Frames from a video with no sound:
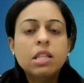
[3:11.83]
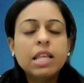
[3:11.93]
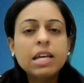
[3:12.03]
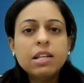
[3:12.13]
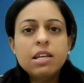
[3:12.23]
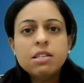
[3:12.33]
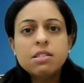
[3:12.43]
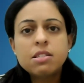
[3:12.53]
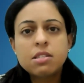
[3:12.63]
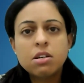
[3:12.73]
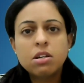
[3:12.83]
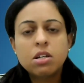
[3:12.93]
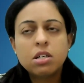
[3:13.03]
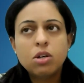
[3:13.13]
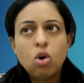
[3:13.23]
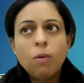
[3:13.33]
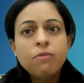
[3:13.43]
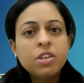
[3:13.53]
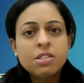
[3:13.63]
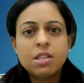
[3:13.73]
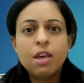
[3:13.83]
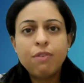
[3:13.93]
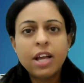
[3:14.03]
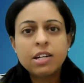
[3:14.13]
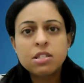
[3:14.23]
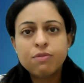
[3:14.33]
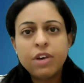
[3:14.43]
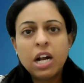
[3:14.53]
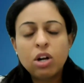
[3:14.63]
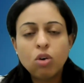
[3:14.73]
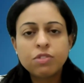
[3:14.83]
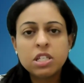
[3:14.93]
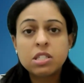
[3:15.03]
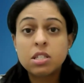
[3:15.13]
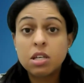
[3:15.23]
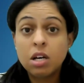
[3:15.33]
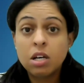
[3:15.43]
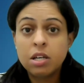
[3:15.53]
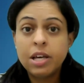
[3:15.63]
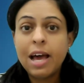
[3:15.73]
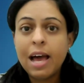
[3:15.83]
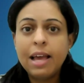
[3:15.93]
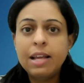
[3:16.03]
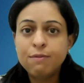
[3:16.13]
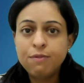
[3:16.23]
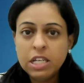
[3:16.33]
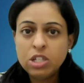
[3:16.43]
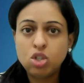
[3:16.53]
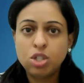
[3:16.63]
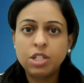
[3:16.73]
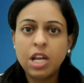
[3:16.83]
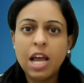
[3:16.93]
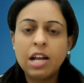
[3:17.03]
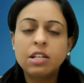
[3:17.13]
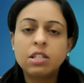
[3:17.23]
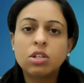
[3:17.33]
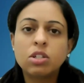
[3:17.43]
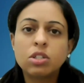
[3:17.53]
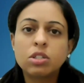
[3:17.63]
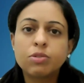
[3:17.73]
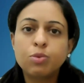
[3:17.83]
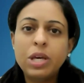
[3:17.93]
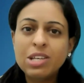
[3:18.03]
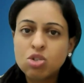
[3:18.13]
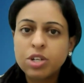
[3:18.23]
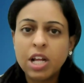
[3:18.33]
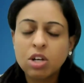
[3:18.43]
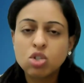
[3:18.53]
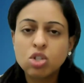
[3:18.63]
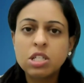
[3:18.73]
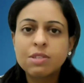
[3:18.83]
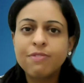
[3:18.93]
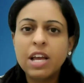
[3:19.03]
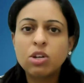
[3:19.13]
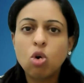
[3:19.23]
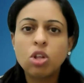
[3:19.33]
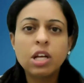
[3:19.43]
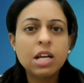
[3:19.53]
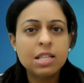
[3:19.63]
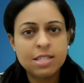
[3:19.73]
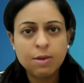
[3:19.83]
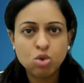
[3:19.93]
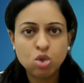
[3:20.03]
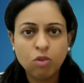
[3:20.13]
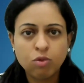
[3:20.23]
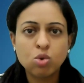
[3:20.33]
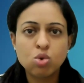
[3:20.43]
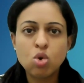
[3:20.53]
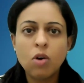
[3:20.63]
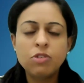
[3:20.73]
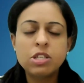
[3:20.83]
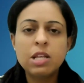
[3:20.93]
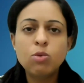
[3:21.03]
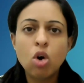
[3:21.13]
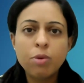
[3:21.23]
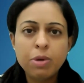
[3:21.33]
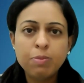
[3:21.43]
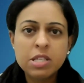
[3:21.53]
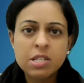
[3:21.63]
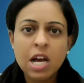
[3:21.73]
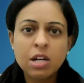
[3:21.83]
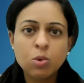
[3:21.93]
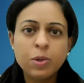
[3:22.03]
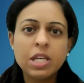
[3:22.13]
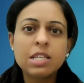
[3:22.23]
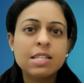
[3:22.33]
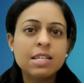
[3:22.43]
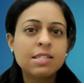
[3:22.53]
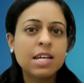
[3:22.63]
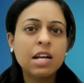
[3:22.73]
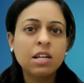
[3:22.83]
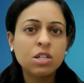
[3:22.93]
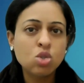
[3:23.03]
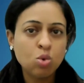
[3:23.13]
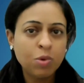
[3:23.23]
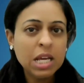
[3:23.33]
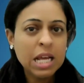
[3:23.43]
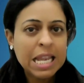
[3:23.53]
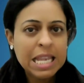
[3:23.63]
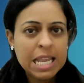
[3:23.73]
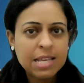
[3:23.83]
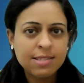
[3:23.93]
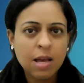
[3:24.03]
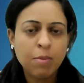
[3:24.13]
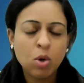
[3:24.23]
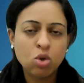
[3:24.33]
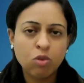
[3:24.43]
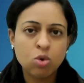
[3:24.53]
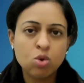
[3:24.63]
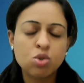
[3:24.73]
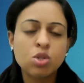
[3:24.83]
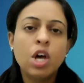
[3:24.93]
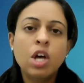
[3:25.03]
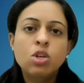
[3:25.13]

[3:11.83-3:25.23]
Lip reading: There is obvious effect is felt of this inflation, and the wage reduction is felt on the consumption of goods. So obviously what people start doing is they start consuming less amount of goods.